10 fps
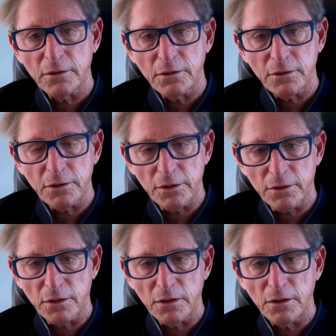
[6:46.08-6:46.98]
to the
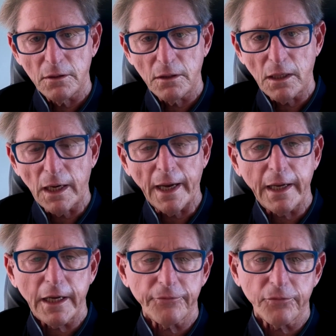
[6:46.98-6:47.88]
law. I
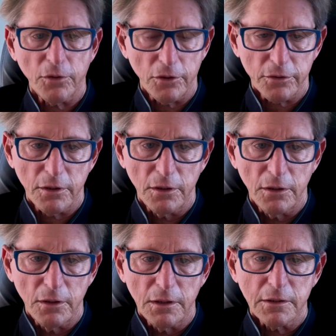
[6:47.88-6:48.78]
have worth
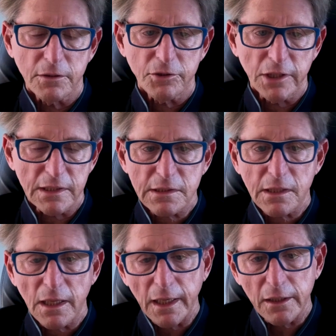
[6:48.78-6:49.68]
just
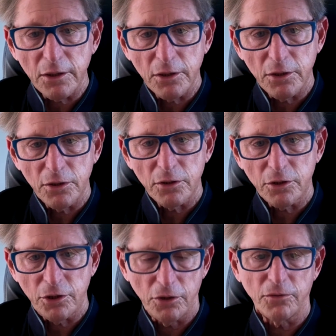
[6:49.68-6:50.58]
like
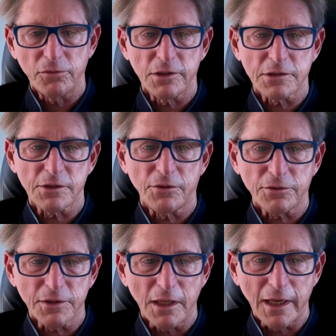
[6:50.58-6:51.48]
you. There's an
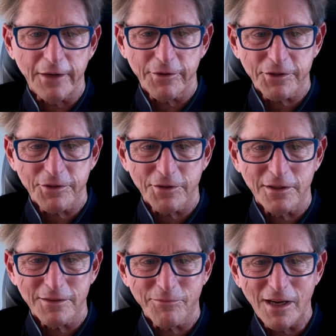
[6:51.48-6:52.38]
old Irish
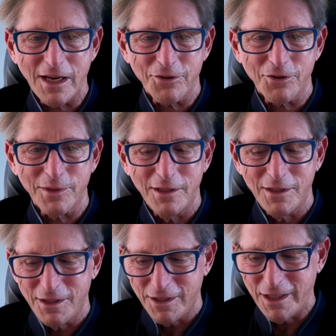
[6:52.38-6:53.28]
proverb,
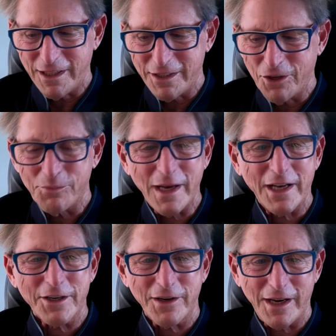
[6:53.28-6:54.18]
no
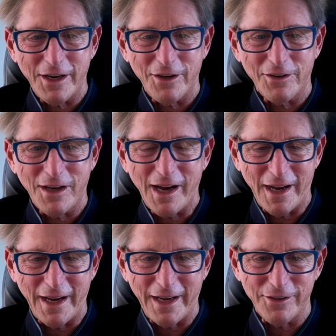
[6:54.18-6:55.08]
matter how
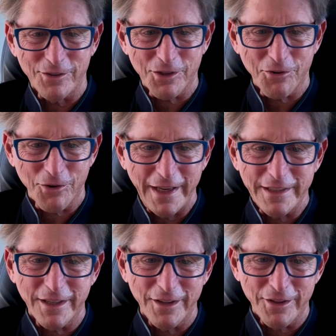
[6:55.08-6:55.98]
high or great
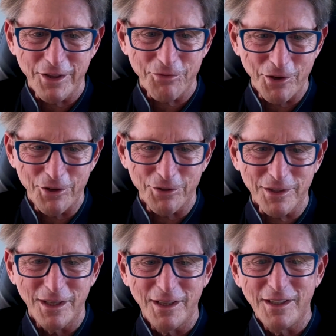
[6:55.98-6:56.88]
the throne,
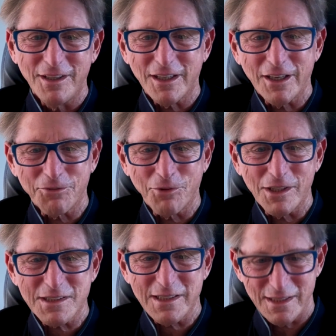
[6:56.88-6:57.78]
what
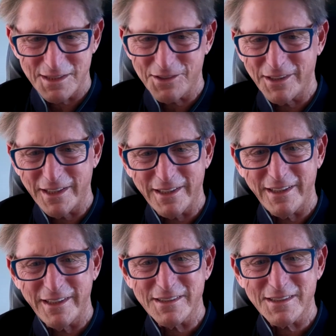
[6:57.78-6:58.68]
sits on it
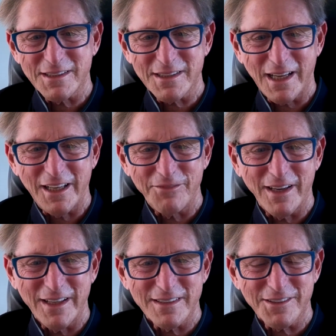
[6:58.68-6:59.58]
is the same
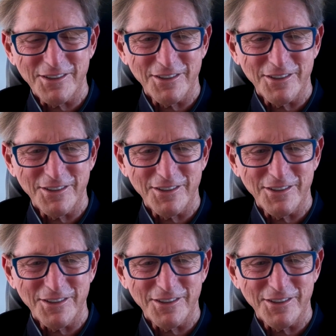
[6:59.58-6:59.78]
as your